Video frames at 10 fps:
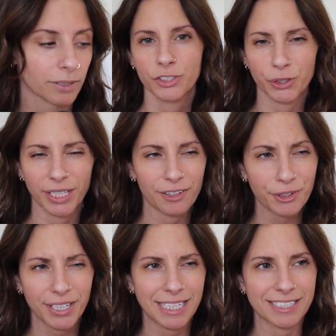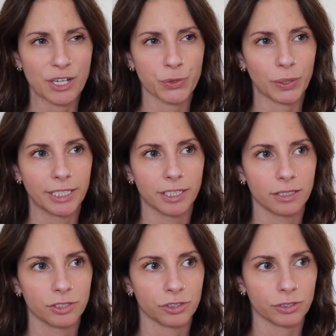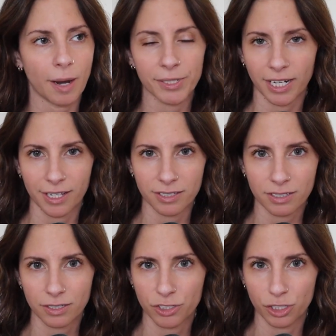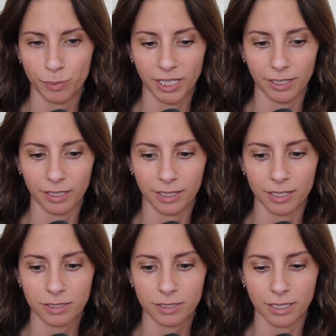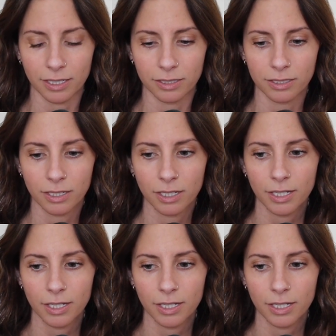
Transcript: So the other thing that sounds really dramatized to me in this is